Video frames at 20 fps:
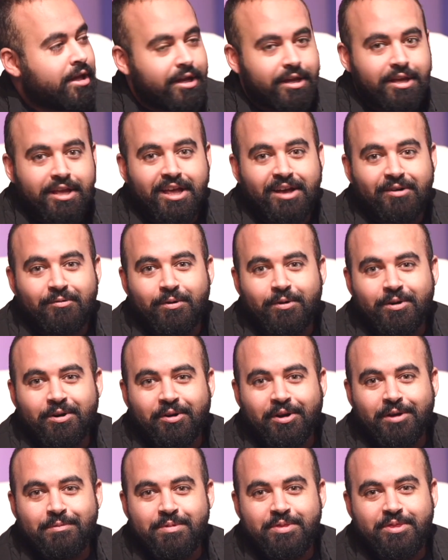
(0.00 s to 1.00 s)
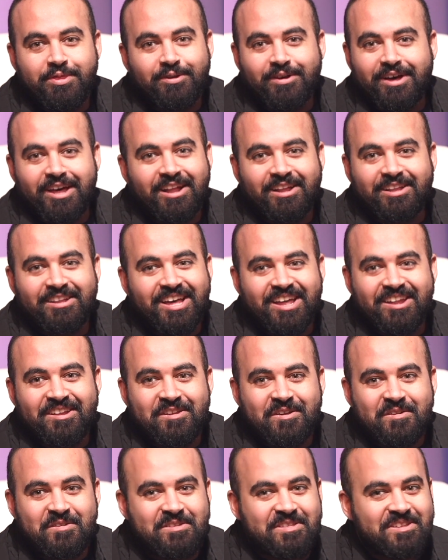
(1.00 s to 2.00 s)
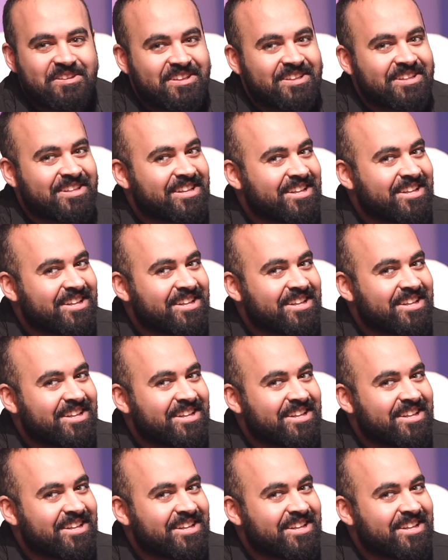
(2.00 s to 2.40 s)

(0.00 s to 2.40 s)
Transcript: Like Rimth is like the